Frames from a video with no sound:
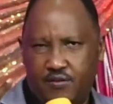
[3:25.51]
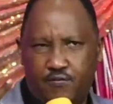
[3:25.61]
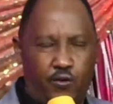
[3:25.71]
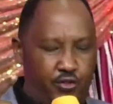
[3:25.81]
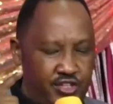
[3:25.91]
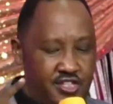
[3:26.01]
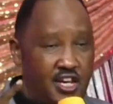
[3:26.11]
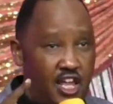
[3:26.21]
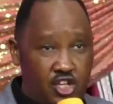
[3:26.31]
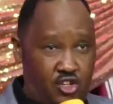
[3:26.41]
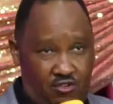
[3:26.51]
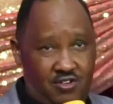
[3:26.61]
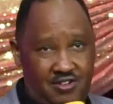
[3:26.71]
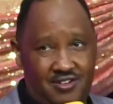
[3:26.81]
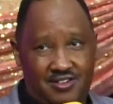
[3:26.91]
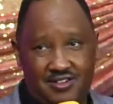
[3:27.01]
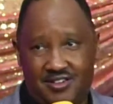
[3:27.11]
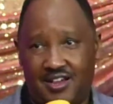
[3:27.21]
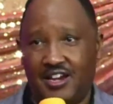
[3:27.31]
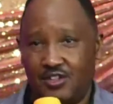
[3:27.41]
for this nation
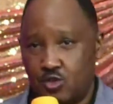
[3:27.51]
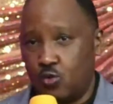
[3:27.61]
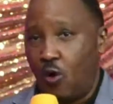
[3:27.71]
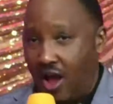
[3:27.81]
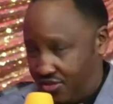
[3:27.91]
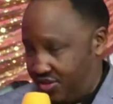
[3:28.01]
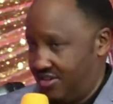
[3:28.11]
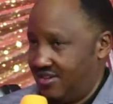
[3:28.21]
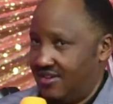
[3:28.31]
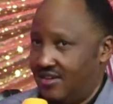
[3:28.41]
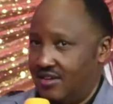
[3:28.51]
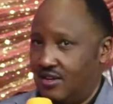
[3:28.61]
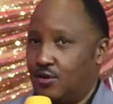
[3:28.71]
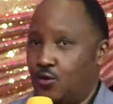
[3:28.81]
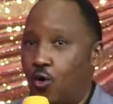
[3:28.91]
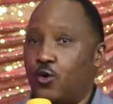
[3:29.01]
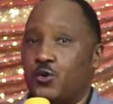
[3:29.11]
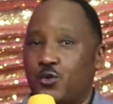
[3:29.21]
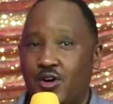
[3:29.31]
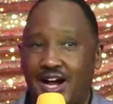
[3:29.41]
and is worthy, God
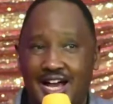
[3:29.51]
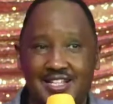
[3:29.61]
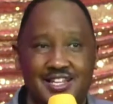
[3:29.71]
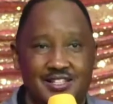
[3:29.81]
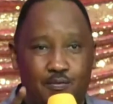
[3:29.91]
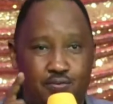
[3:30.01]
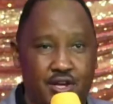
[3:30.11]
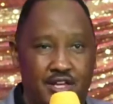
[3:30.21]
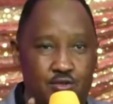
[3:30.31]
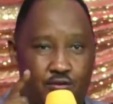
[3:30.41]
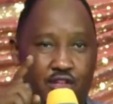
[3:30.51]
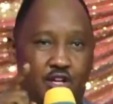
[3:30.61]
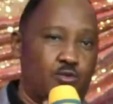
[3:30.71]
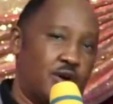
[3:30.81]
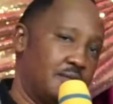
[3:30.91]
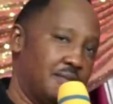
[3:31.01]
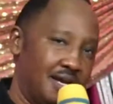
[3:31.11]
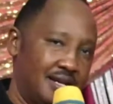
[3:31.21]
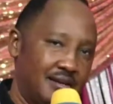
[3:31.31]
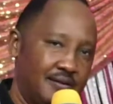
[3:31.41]
will answer the prayers of that one man.
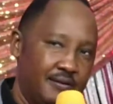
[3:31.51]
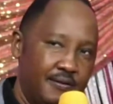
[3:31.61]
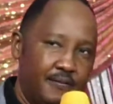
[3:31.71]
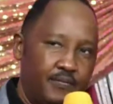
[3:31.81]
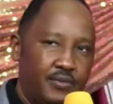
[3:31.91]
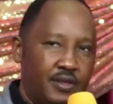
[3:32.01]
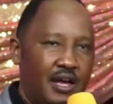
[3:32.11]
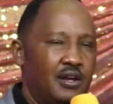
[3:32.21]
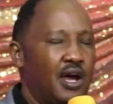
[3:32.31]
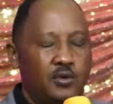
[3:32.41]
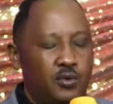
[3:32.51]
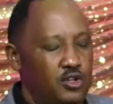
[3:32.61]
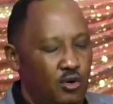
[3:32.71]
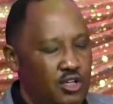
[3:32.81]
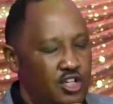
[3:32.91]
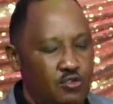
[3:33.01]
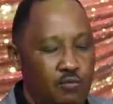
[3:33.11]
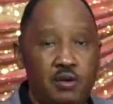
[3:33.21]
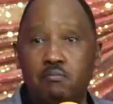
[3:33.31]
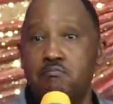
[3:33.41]
And, and we don't need to
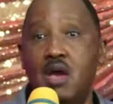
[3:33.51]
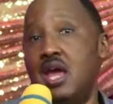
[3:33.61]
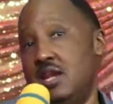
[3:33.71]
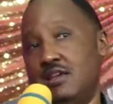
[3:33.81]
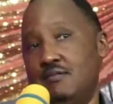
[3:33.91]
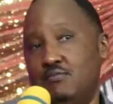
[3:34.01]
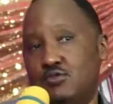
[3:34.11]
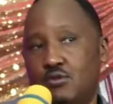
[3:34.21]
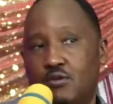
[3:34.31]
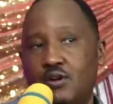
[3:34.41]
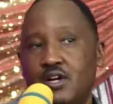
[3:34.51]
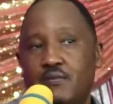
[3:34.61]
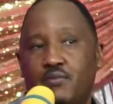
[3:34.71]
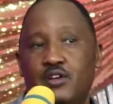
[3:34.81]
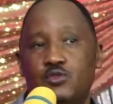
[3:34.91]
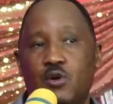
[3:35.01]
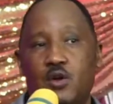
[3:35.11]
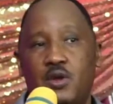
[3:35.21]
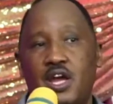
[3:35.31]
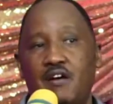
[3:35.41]
be many. So that is
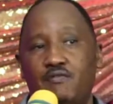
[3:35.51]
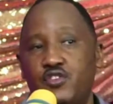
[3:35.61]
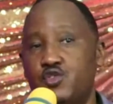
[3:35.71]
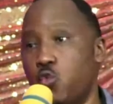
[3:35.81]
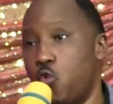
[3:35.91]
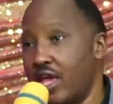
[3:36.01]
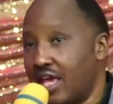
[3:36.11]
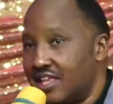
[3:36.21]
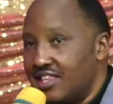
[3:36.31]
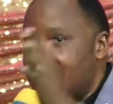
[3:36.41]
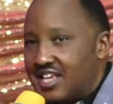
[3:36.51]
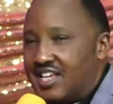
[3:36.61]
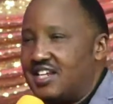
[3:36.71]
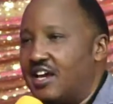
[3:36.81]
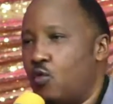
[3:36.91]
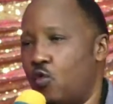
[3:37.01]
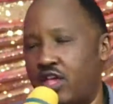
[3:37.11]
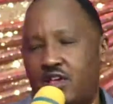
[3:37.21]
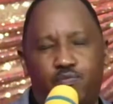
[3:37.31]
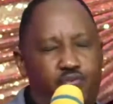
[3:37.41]
why we have this week, this entire
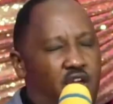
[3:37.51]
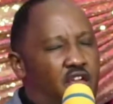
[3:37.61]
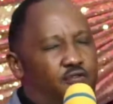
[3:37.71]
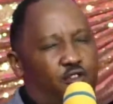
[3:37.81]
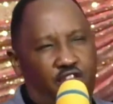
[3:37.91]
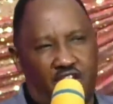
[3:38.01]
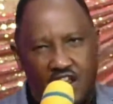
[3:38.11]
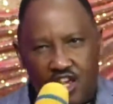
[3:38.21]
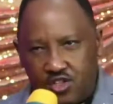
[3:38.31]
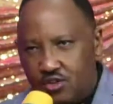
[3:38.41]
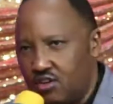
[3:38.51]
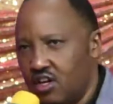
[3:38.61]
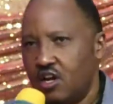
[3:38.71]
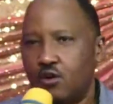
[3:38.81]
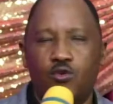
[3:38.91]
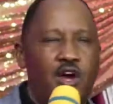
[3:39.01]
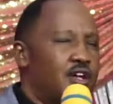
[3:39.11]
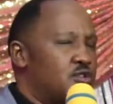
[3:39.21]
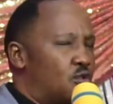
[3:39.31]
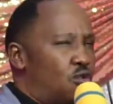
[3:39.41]
week, praying for the nation,
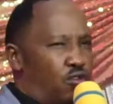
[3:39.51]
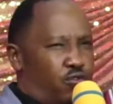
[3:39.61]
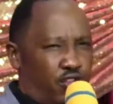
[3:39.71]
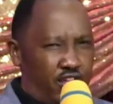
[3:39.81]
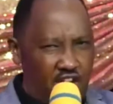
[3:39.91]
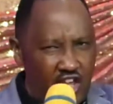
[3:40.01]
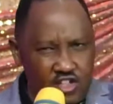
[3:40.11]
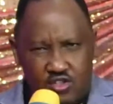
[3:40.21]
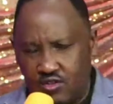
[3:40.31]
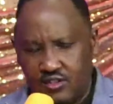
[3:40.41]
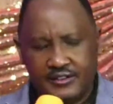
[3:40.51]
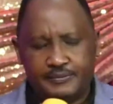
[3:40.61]
crying to God for the nation,